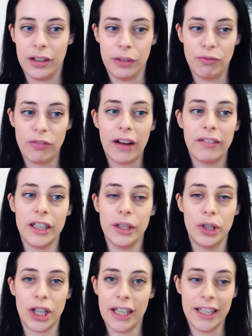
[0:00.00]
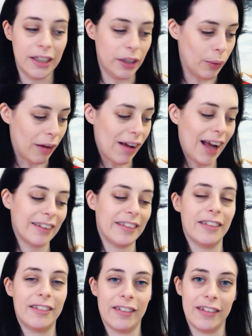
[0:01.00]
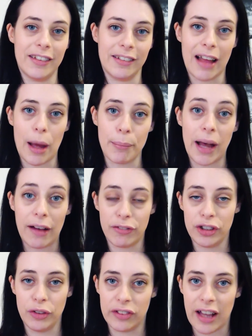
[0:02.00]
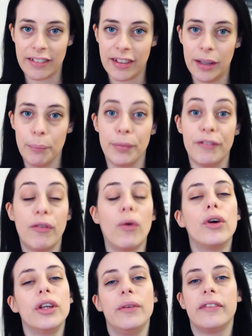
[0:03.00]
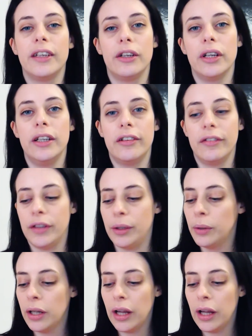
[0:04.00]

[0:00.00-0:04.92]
Very usually you have access to this exam after you've sat it, before you sit your interview.